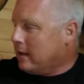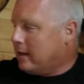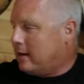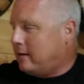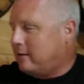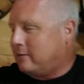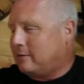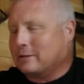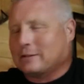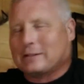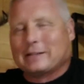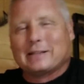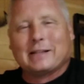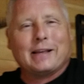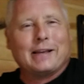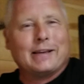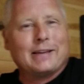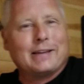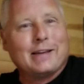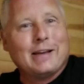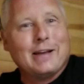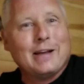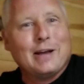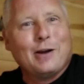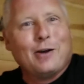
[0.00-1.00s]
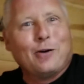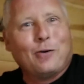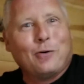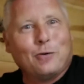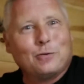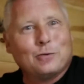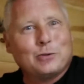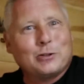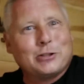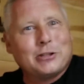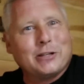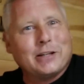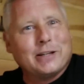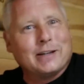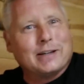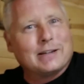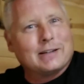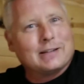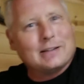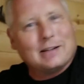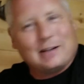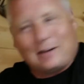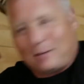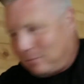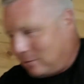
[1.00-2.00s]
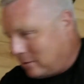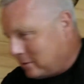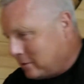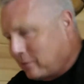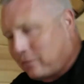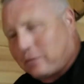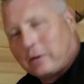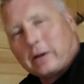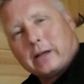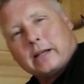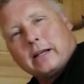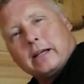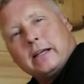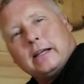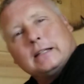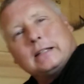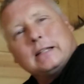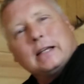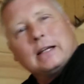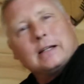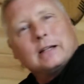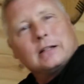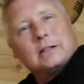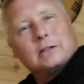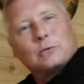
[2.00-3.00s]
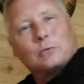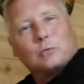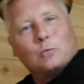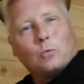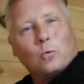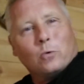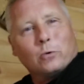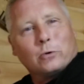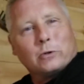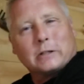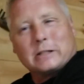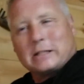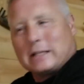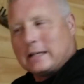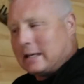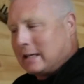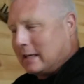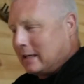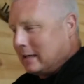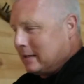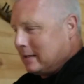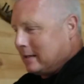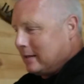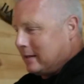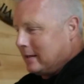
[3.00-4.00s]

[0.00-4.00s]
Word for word: And I was like, oh shit, I wonder if I can get that under warranty.